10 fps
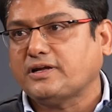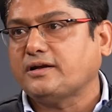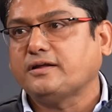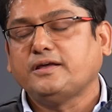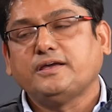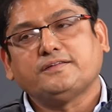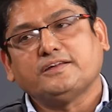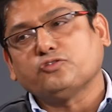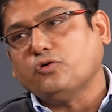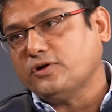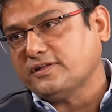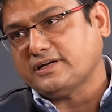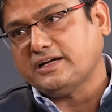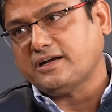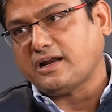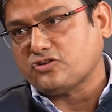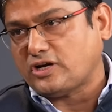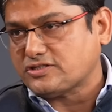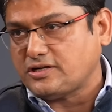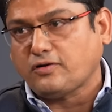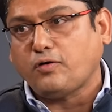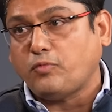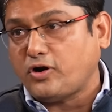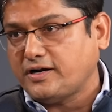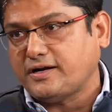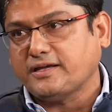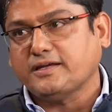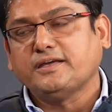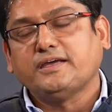and since gold is an international commodity,